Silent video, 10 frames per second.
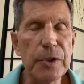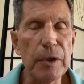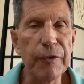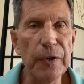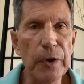The
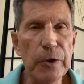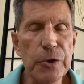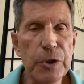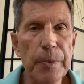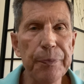
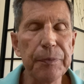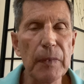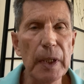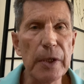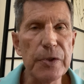first
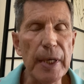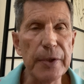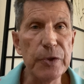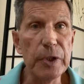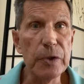is that
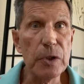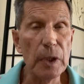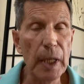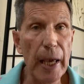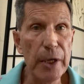since
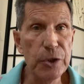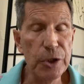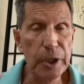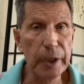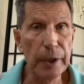last
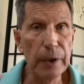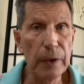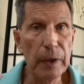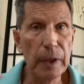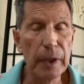year,